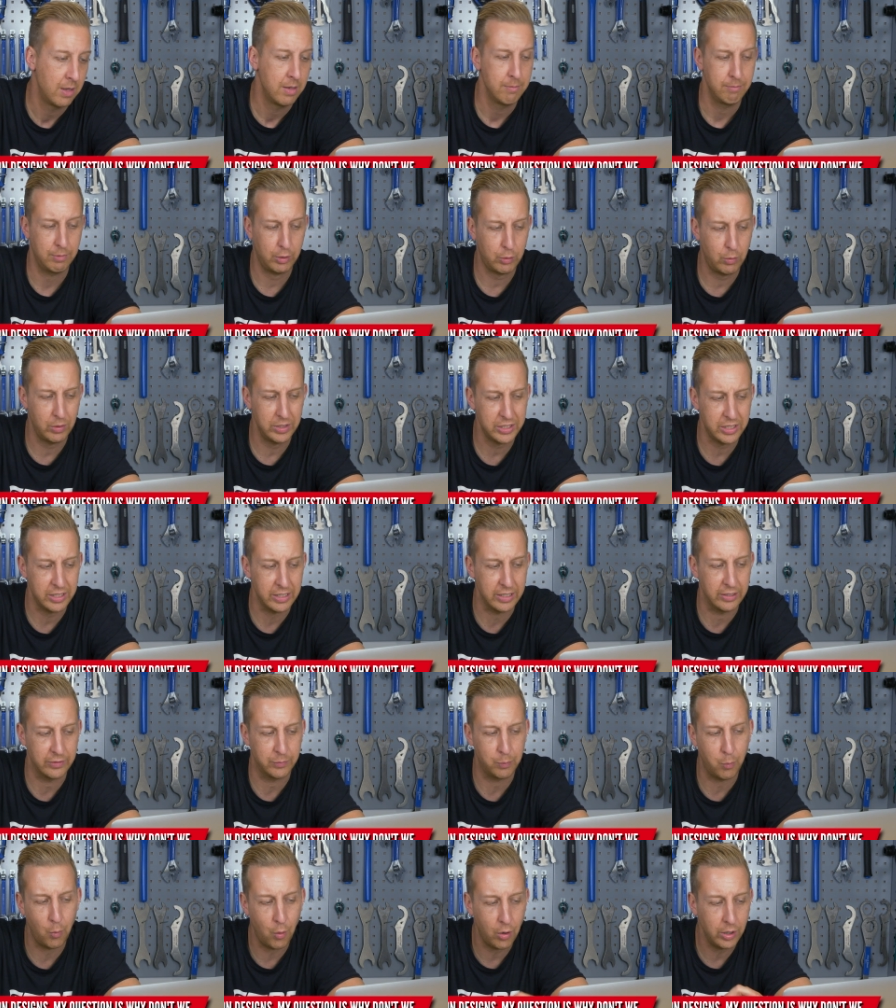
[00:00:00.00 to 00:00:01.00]
My question
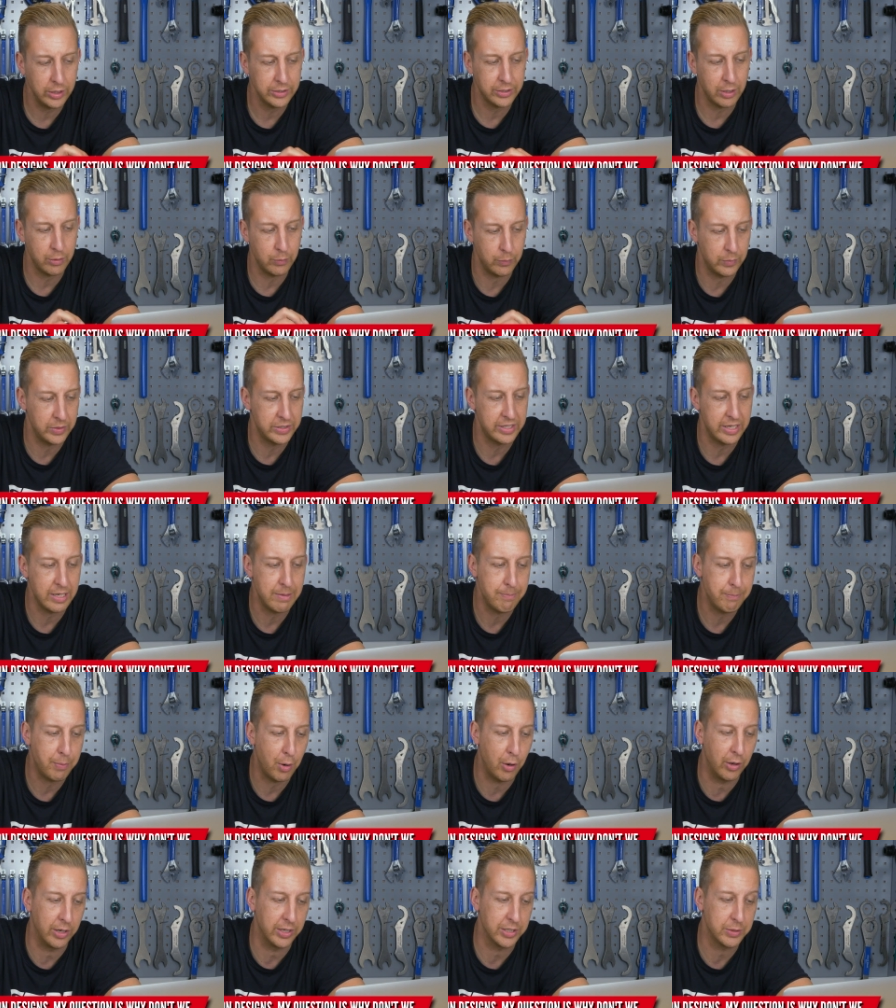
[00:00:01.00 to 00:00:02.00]
is, why don't we see
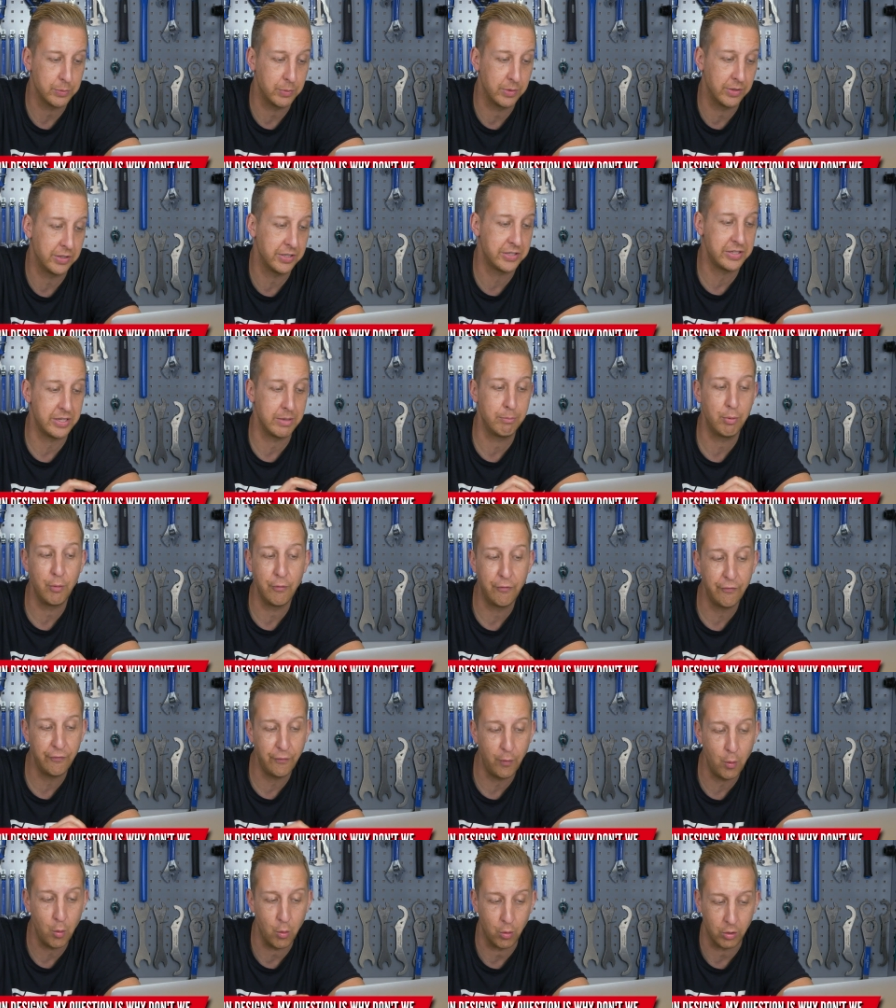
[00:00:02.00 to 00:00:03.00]
bikes with a simple
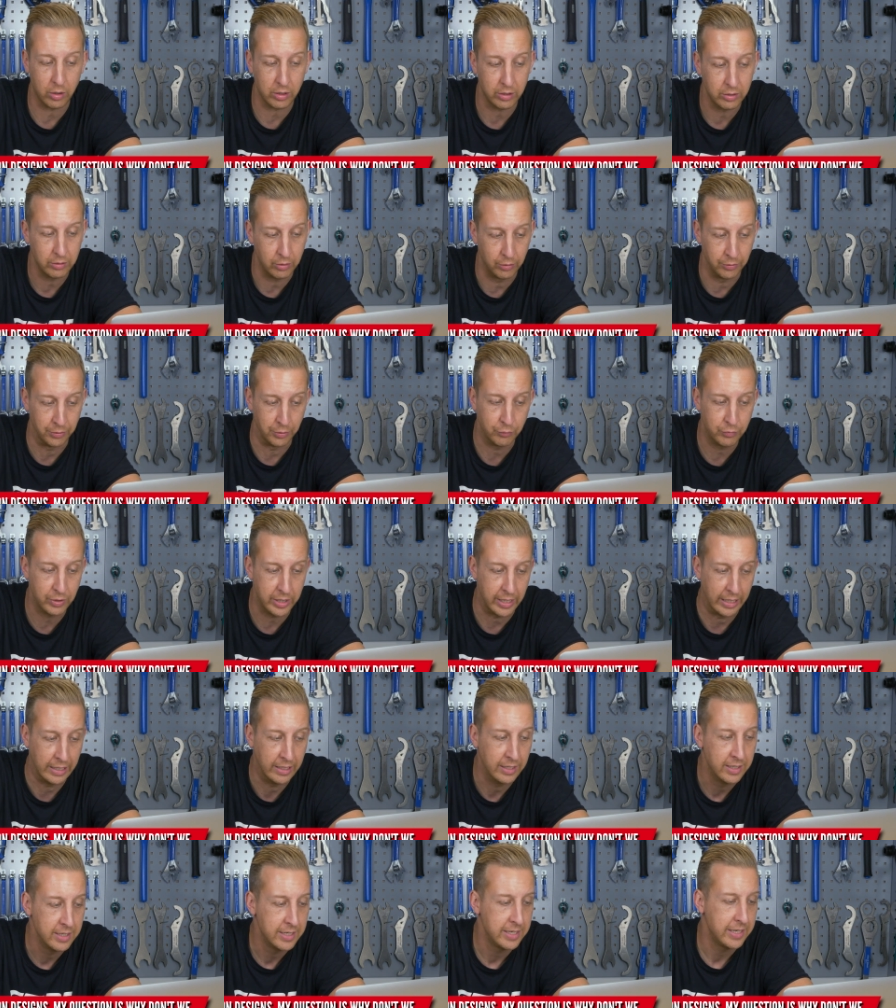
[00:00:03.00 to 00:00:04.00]
fork on the
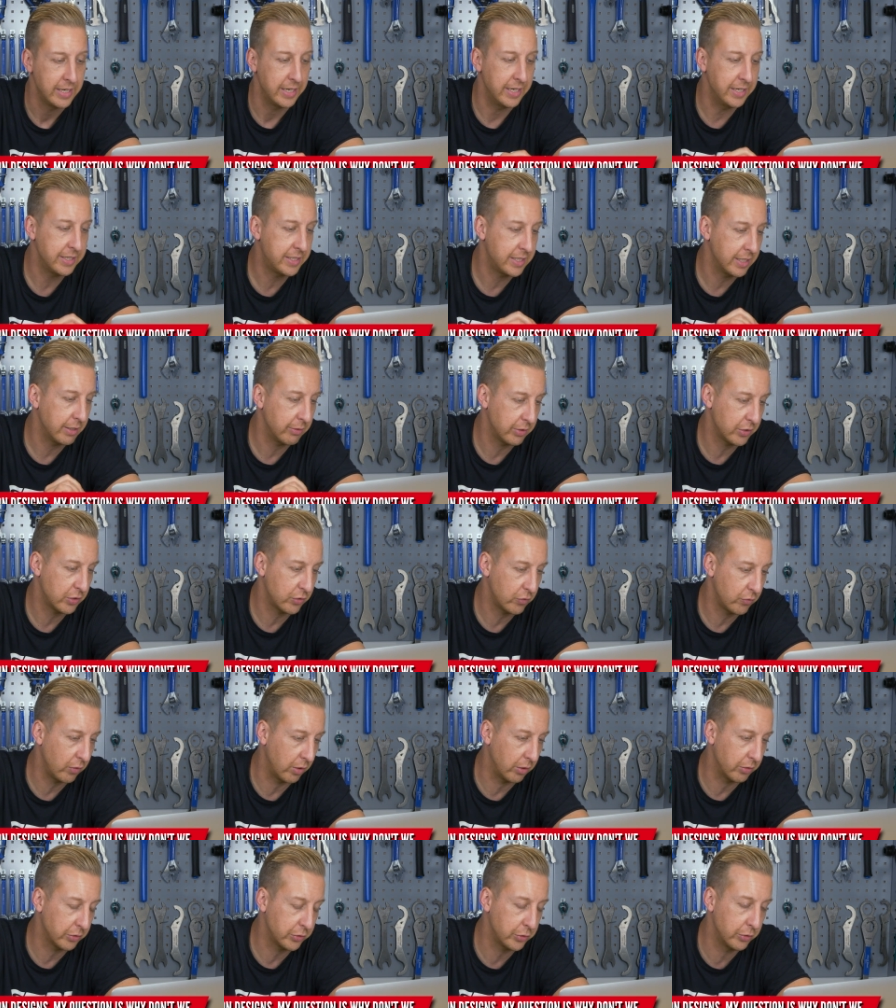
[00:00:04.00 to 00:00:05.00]
rear? Is there a
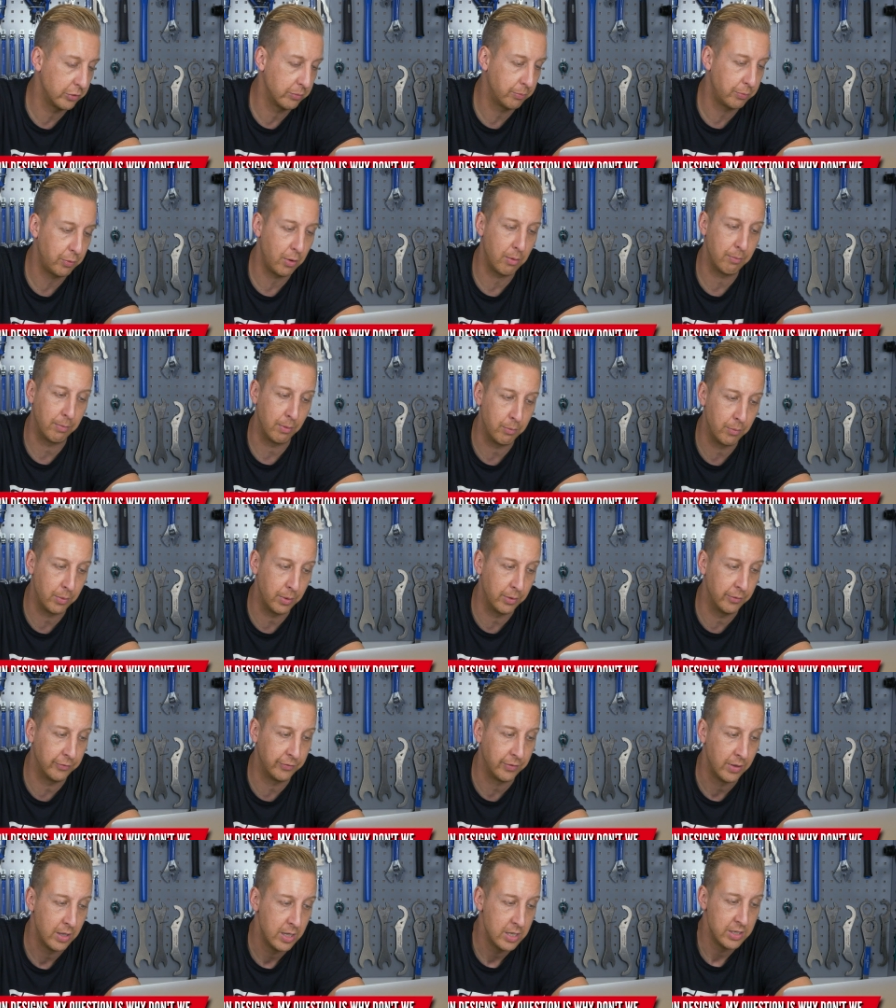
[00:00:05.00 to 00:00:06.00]
structural problem
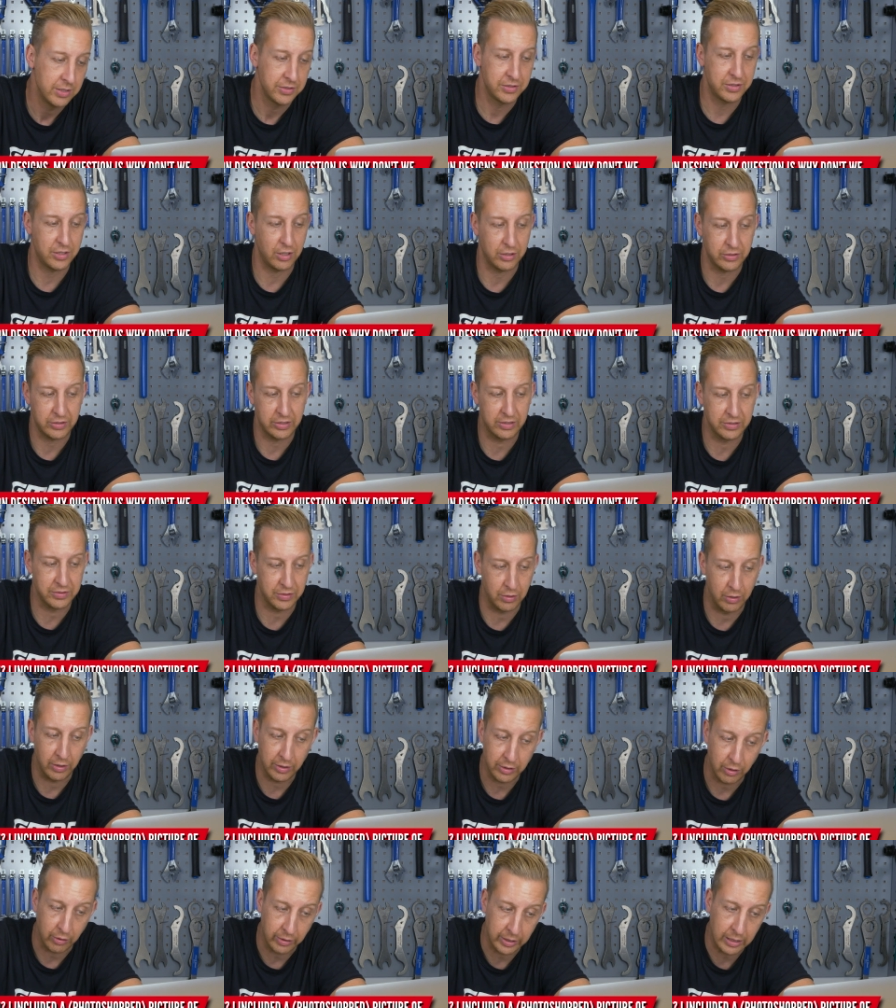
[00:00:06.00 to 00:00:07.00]
with such a
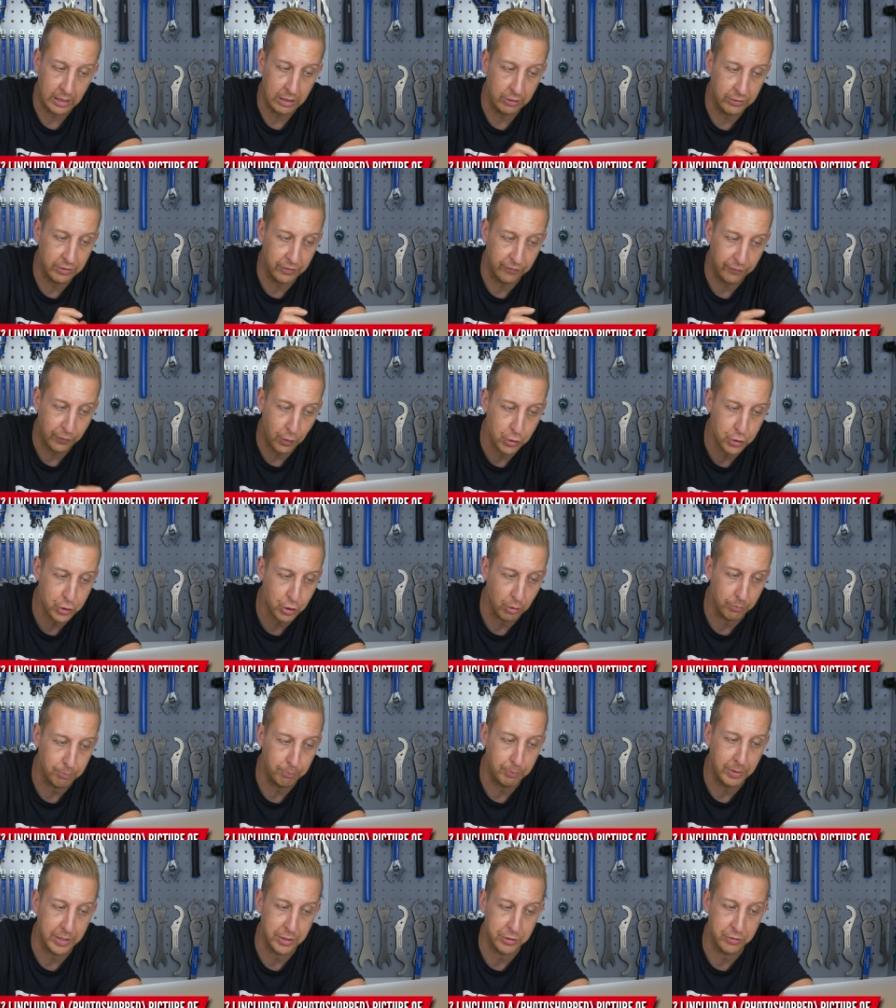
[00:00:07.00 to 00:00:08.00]
design? I include a
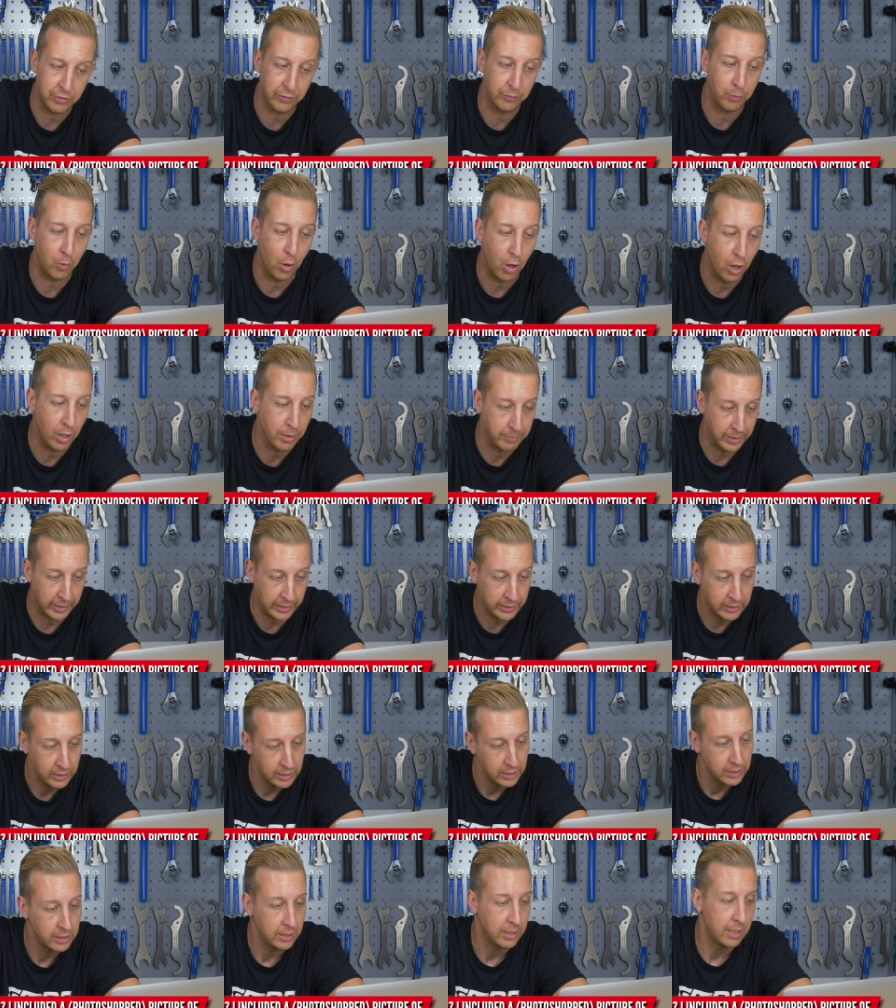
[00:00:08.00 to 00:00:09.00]
Photoshop picture of what I
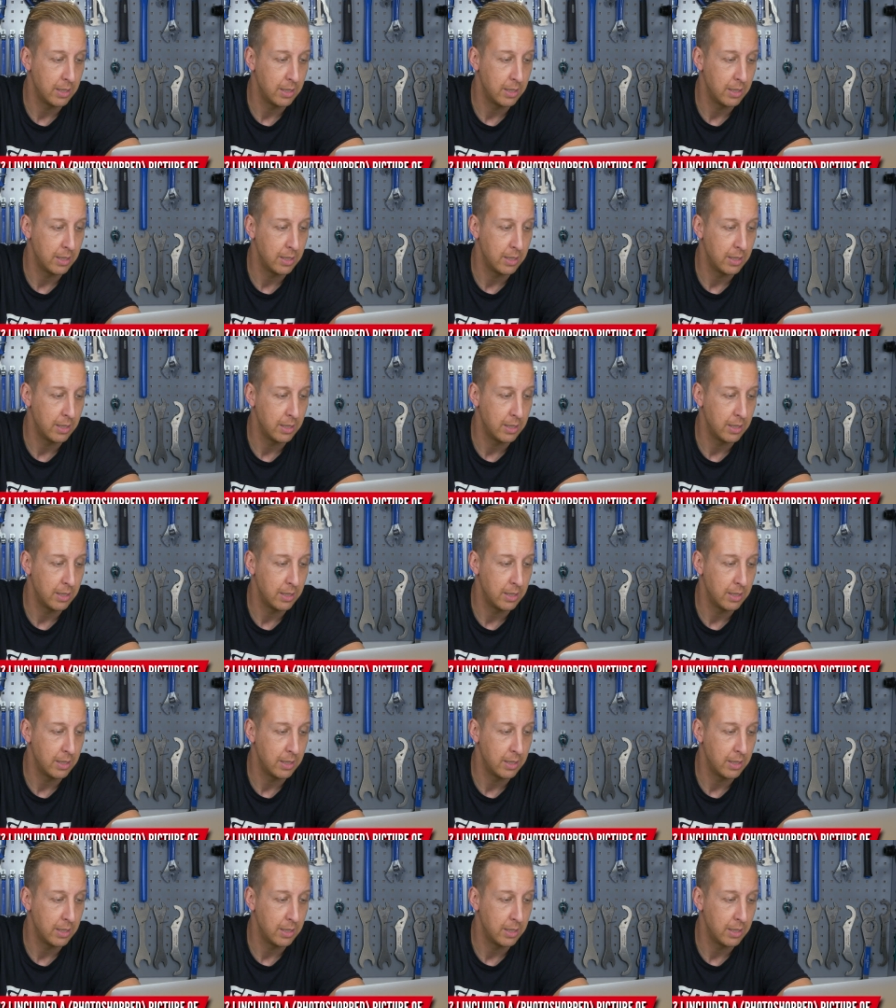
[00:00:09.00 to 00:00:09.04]
mean.